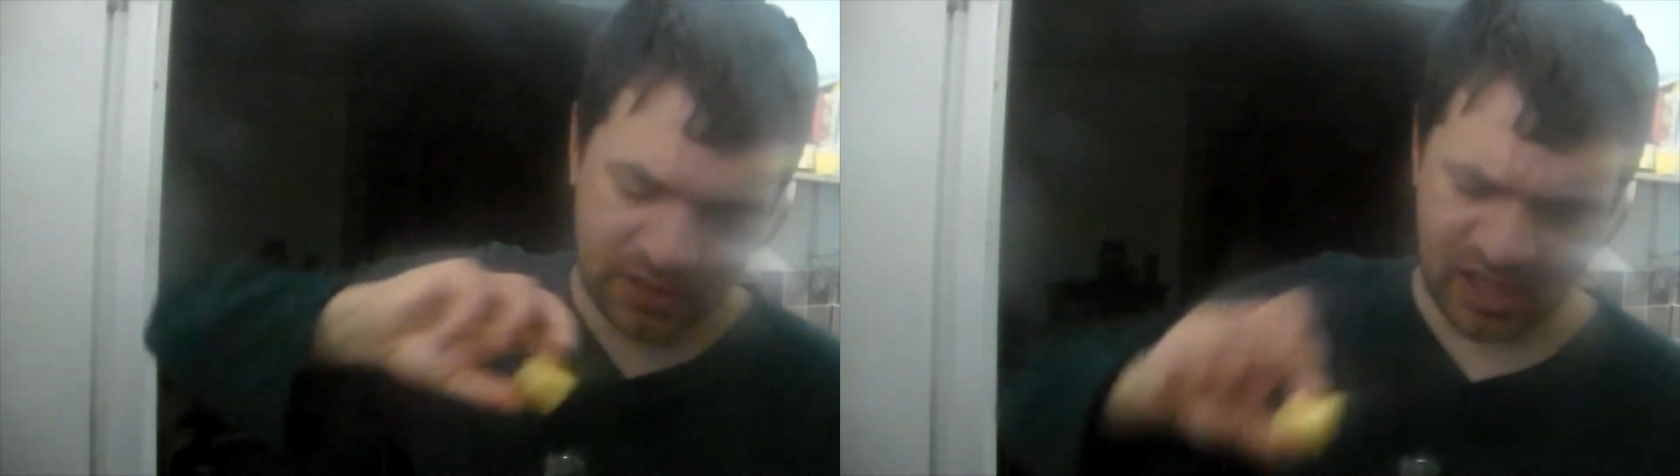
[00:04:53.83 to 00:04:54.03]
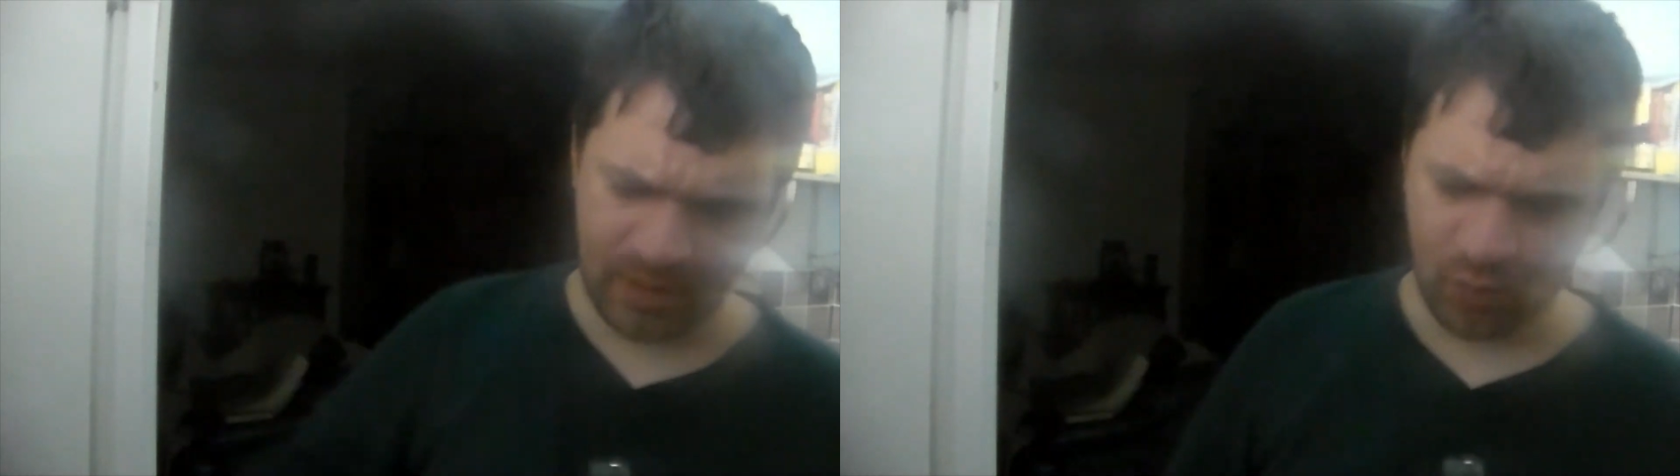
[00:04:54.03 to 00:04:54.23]

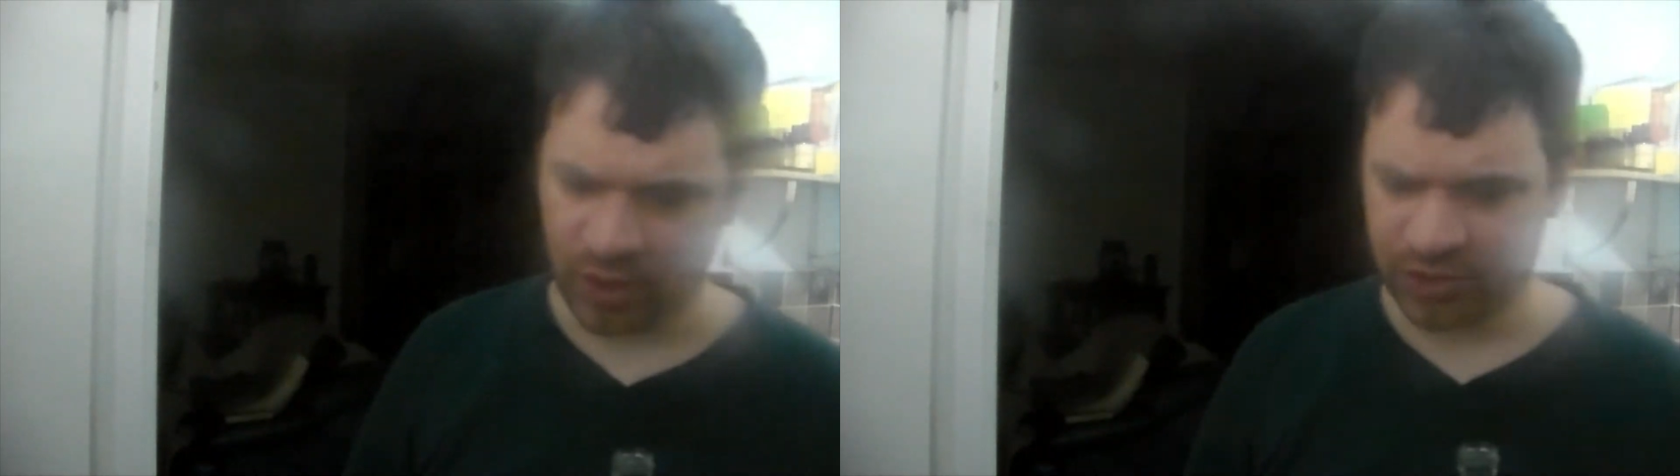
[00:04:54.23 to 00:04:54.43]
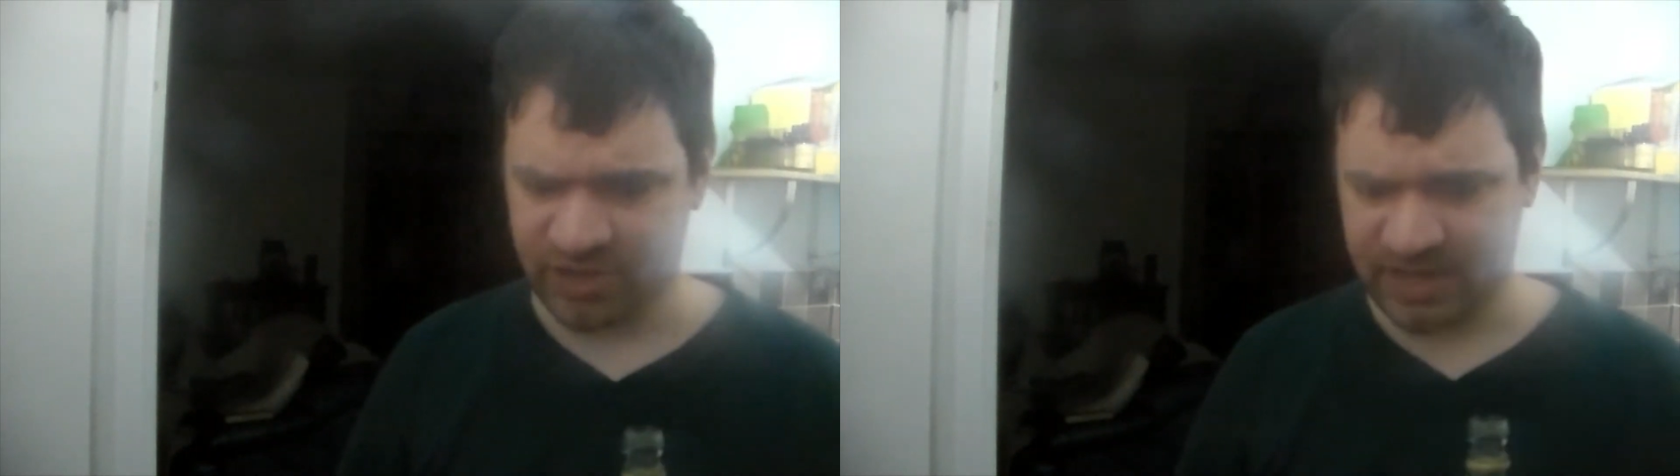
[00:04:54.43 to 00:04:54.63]
I'm
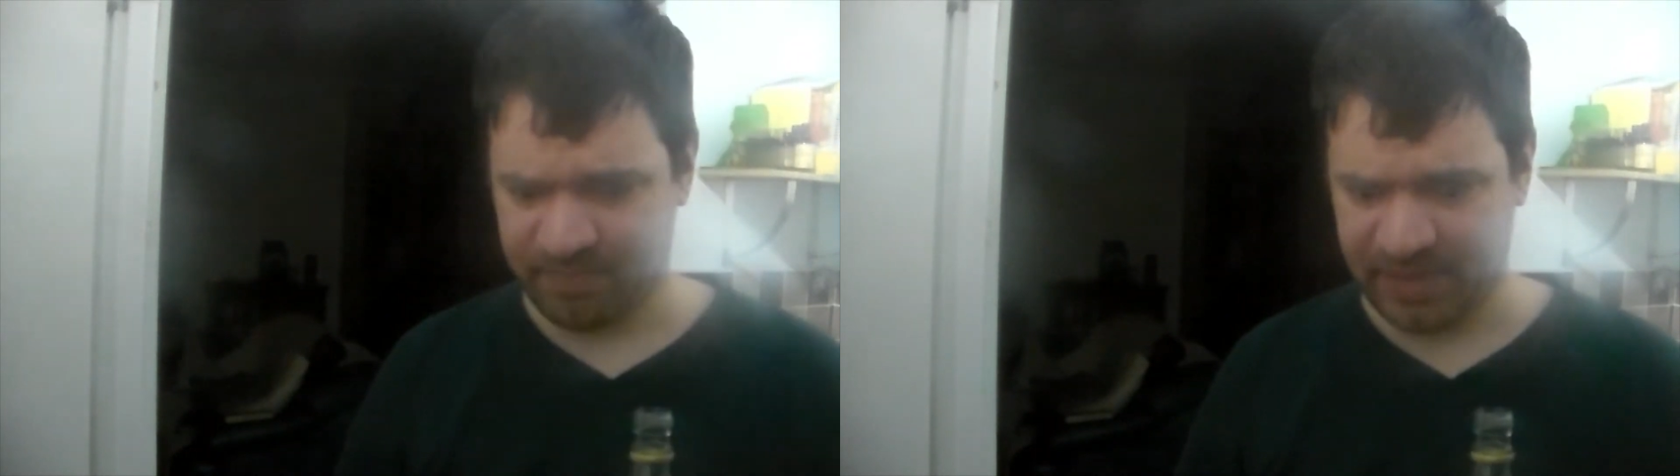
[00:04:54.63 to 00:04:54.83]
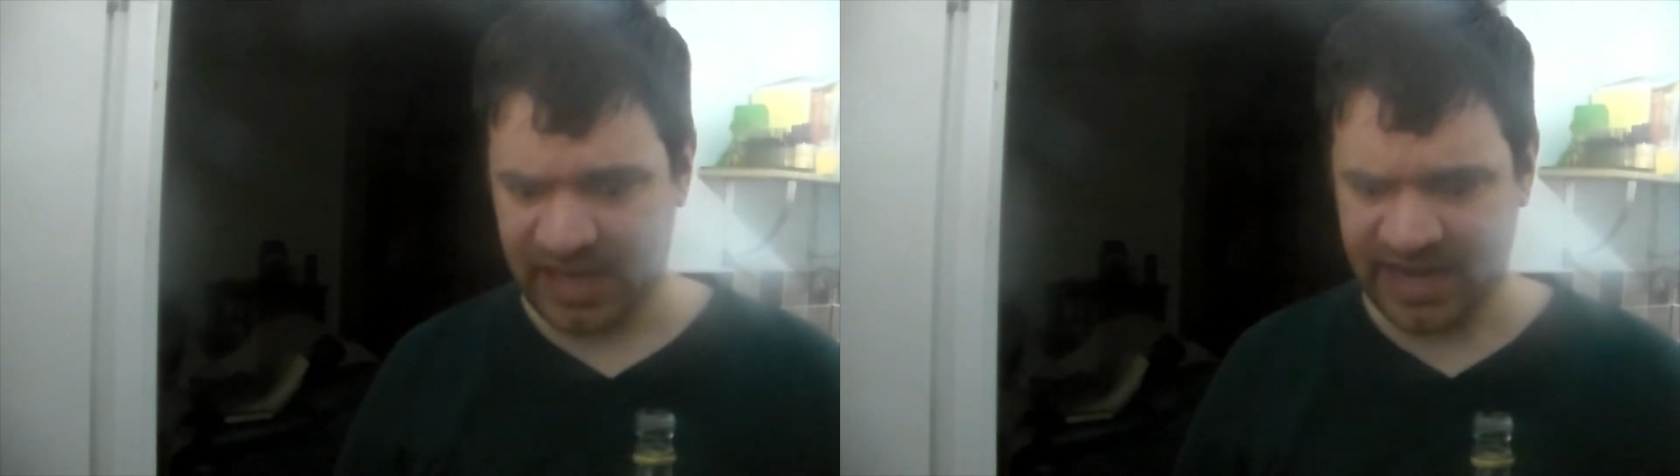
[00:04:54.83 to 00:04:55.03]
wandering
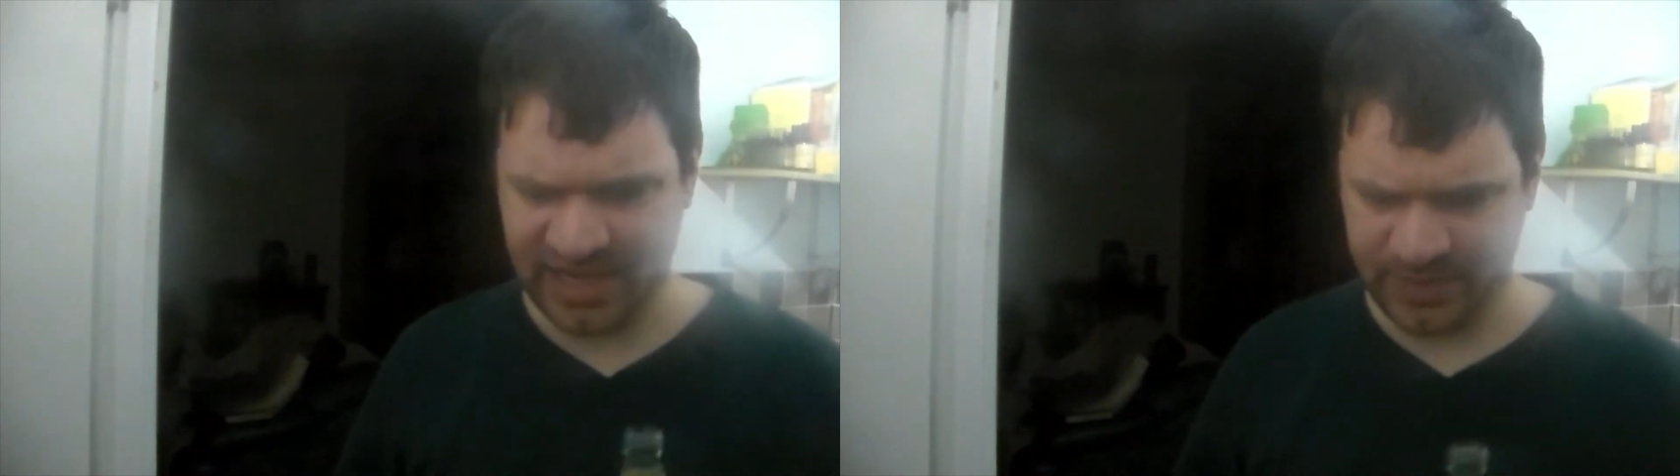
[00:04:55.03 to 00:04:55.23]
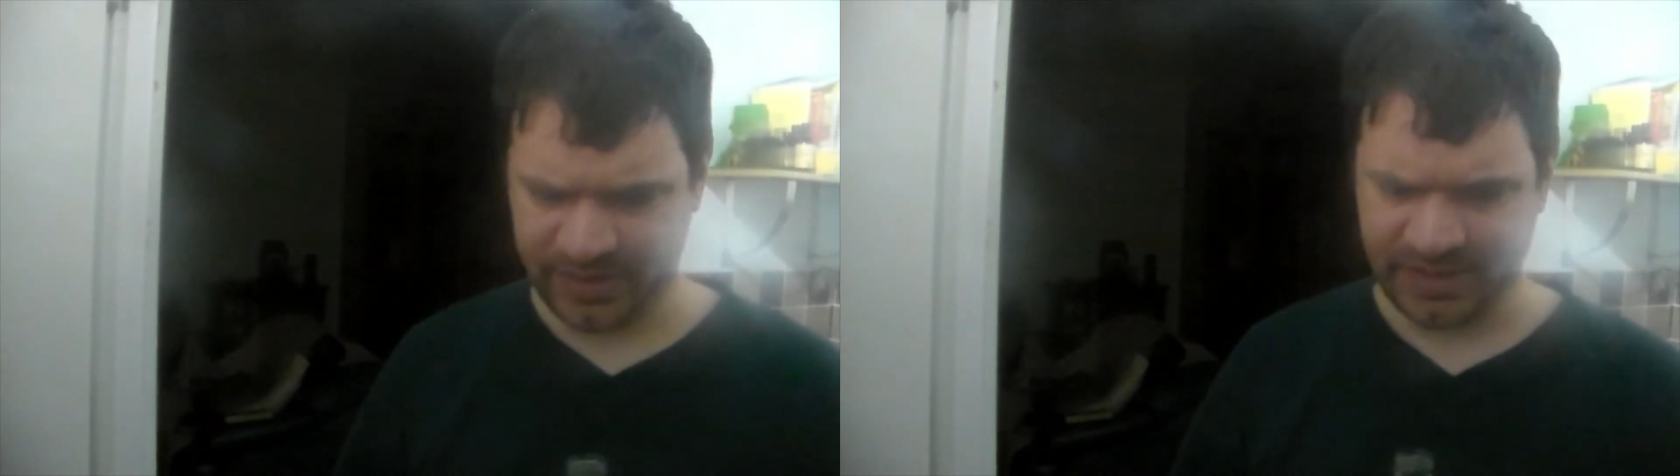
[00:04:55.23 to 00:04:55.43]

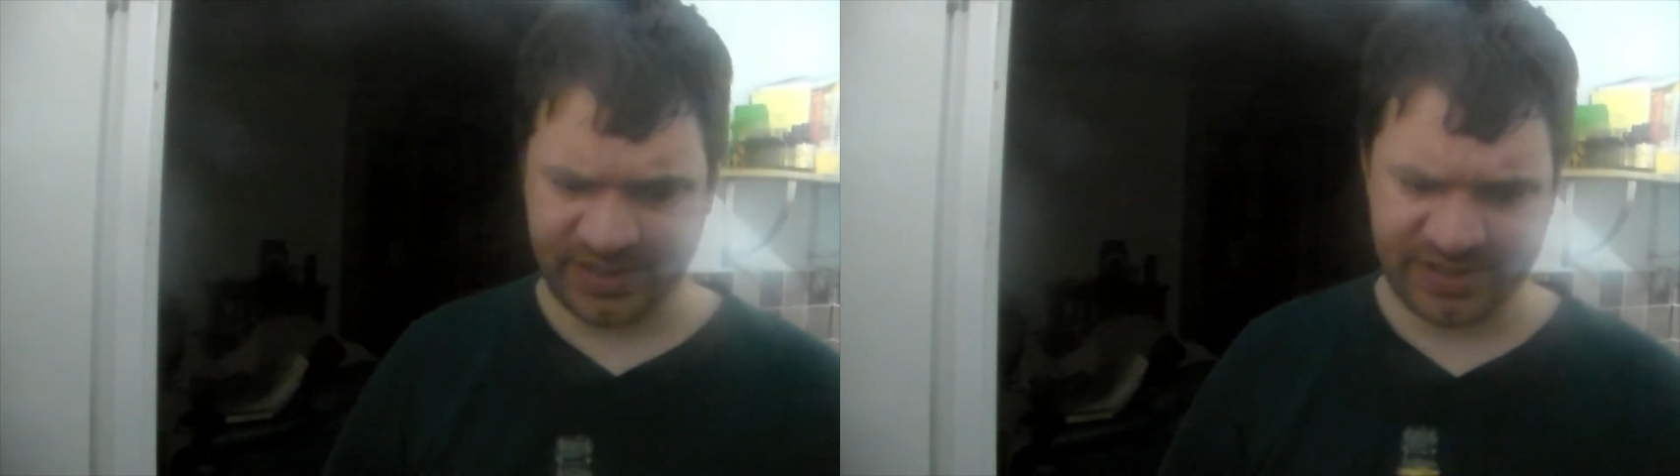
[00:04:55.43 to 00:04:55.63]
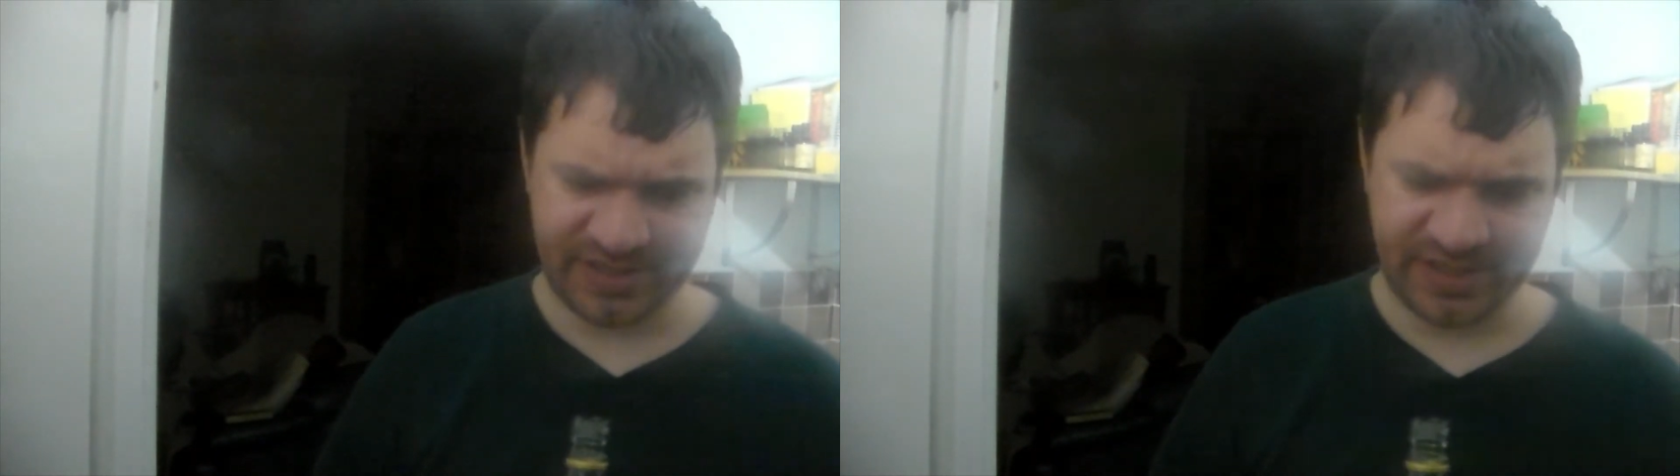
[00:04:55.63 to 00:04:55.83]
blind with
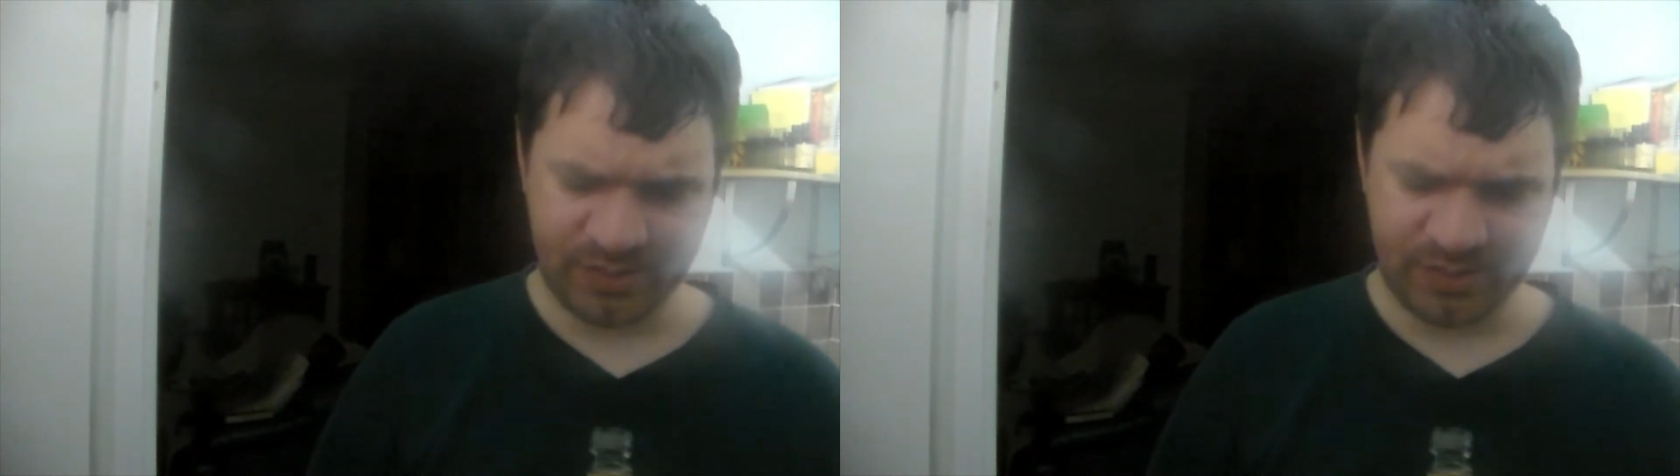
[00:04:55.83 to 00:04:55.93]
this,